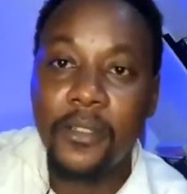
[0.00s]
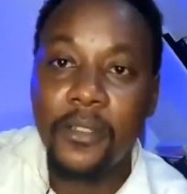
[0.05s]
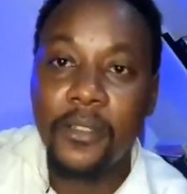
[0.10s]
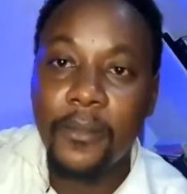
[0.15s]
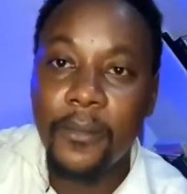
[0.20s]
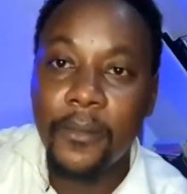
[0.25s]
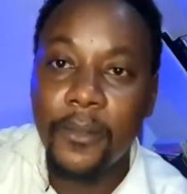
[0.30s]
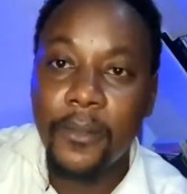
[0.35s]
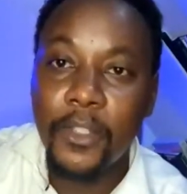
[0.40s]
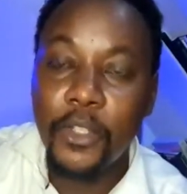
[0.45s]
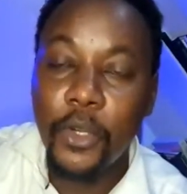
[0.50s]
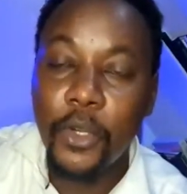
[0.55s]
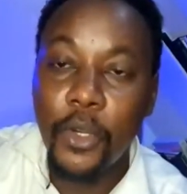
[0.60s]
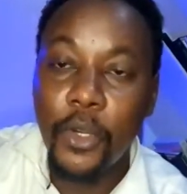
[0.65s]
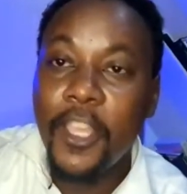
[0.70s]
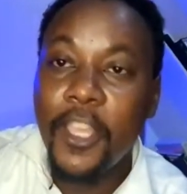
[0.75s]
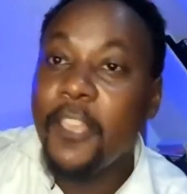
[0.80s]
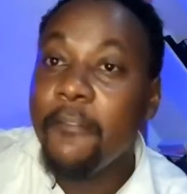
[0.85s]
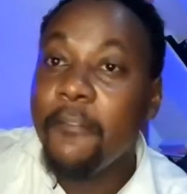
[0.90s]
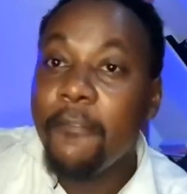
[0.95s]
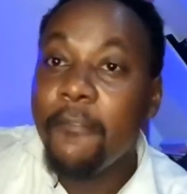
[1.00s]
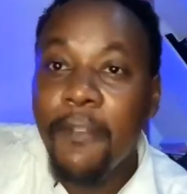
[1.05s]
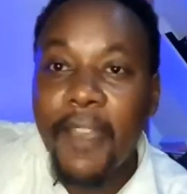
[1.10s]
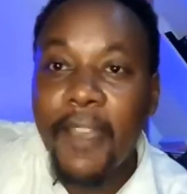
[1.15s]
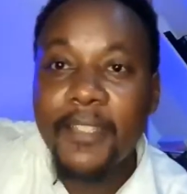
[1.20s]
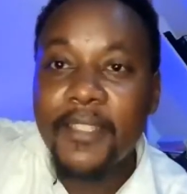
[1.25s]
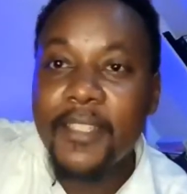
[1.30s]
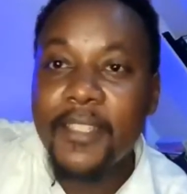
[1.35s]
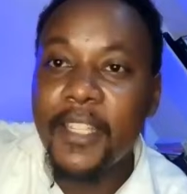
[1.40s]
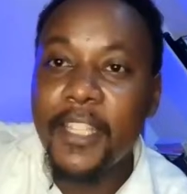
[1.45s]
you know, inviting
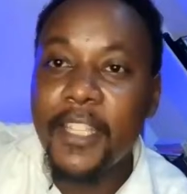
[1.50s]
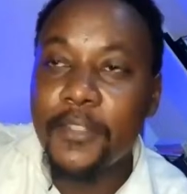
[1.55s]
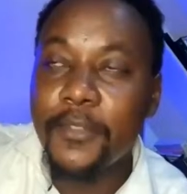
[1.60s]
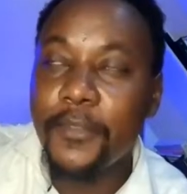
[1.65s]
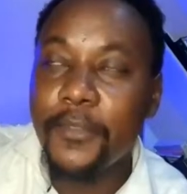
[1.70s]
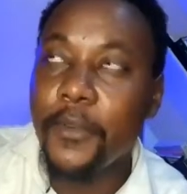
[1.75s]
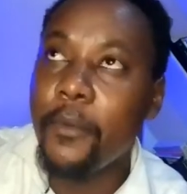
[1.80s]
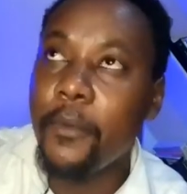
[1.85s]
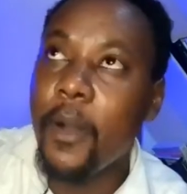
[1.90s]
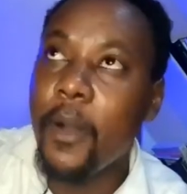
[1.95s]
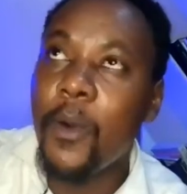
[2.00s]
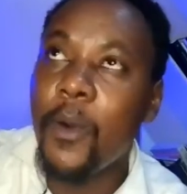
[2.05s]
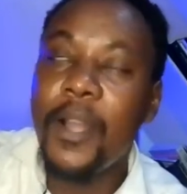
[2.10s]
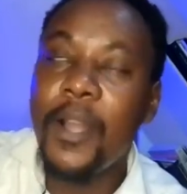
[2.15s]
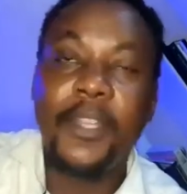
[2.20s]
his former warden,